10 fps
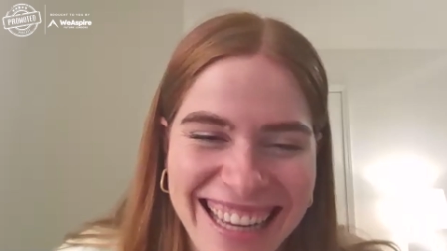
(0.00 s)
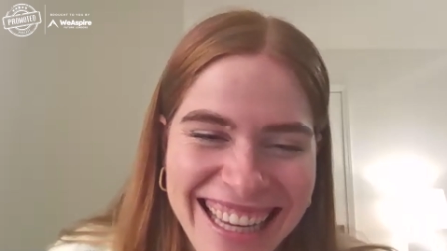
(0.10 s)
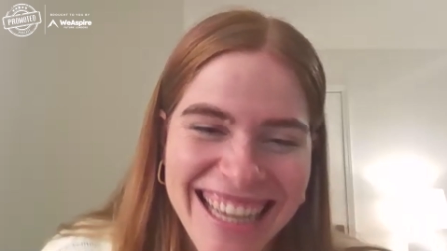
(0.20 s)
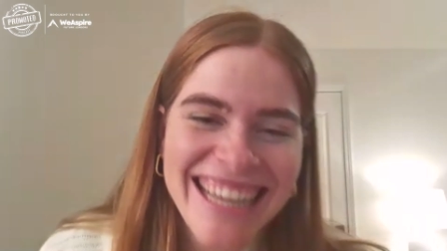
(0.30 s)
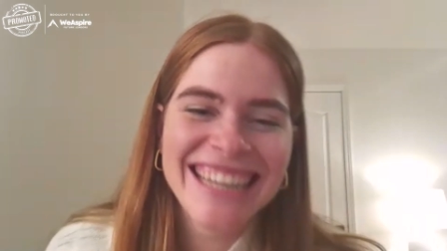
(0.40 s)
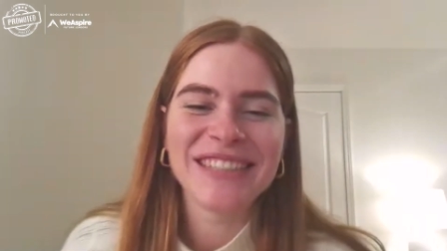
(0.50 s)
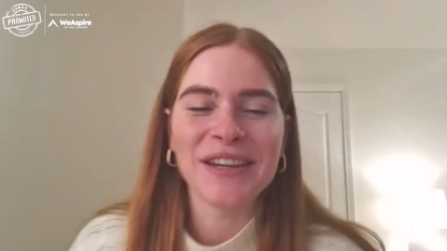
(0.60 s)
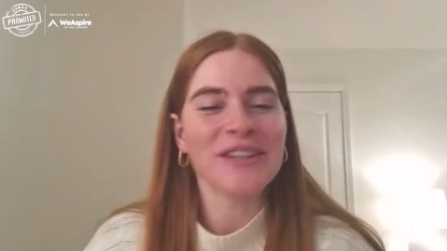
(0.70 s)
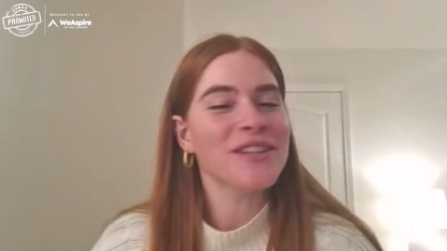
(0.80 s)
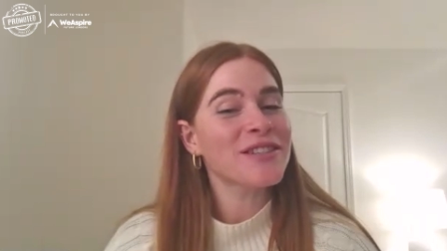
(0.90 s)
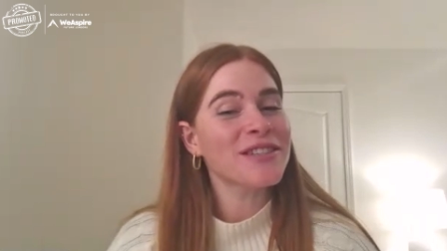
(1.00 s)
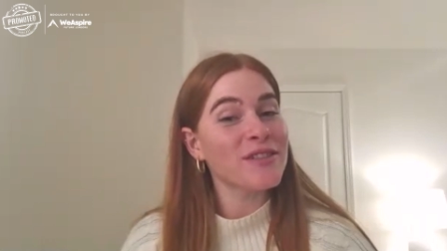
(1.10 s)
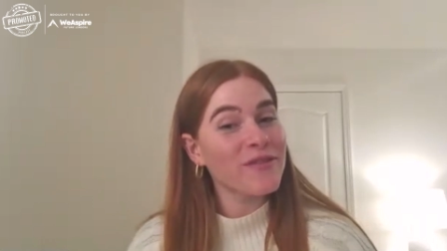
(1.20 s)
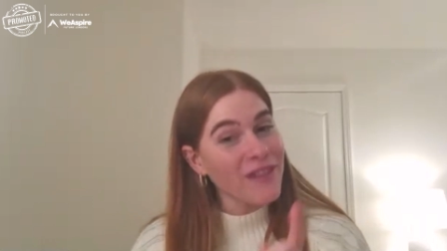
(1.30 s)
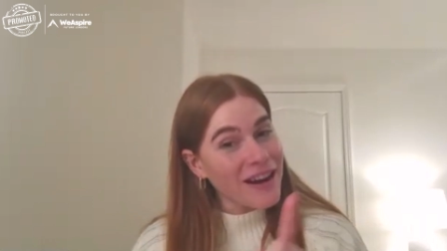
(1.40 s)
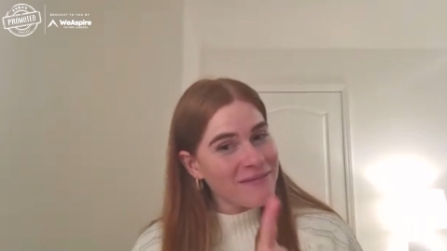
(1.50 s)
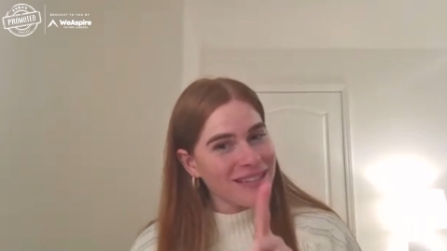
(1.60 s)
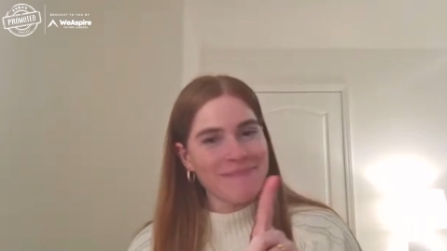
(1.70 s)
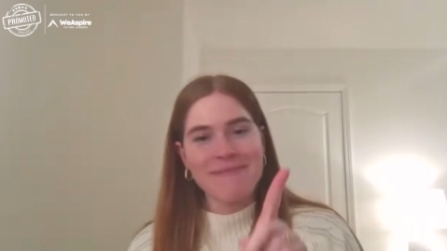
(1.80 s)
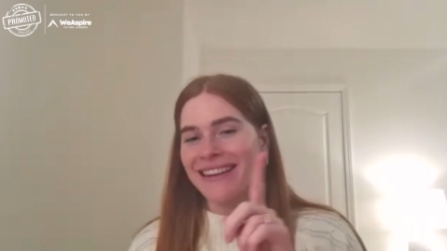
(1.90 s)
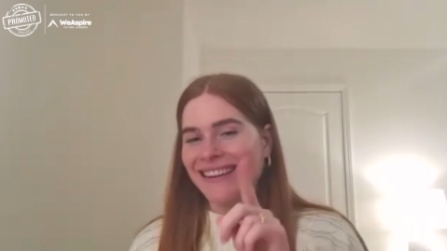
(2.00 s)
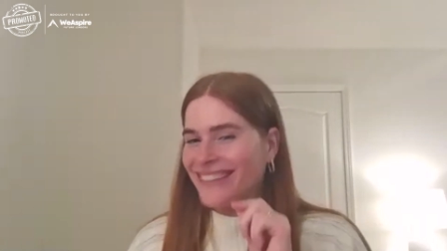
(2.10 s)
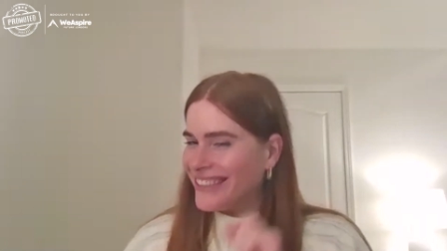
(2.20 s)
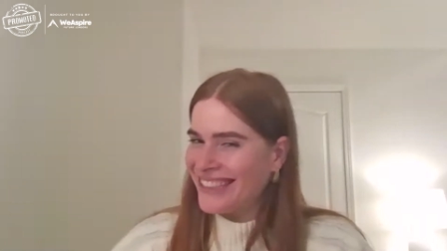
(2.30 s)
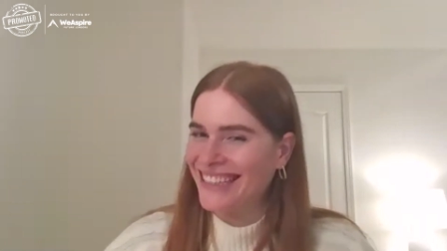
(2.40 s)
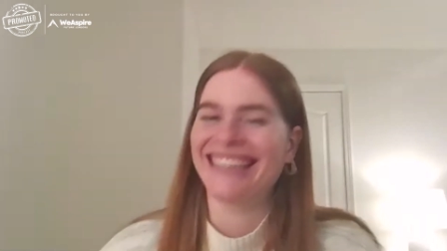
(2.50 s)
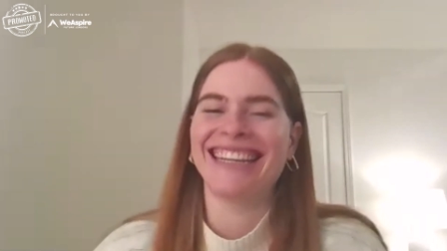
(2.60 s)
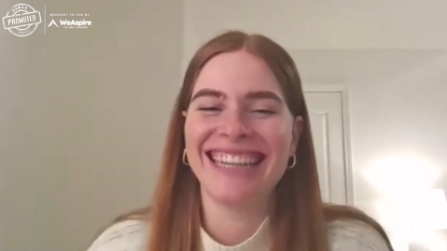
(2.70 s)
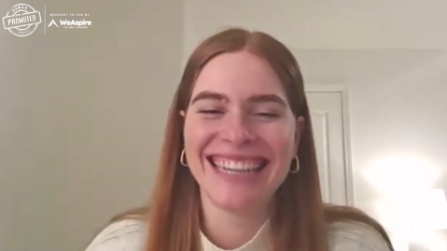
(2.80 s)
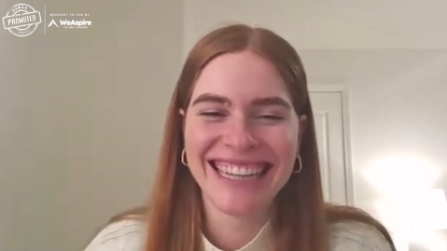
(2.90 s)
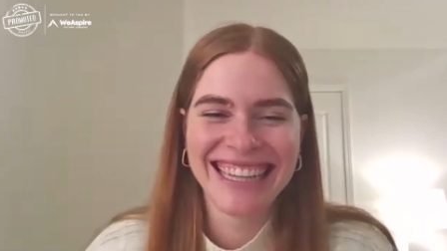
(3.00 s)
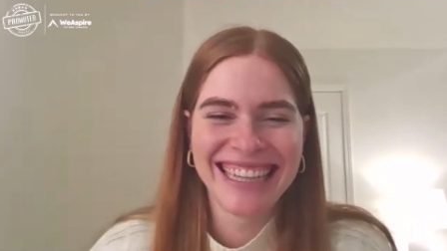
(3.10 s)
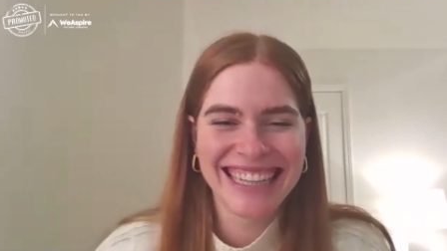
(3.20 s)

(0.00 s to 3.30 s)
curious. No, you just framed um, it better. because we could have framed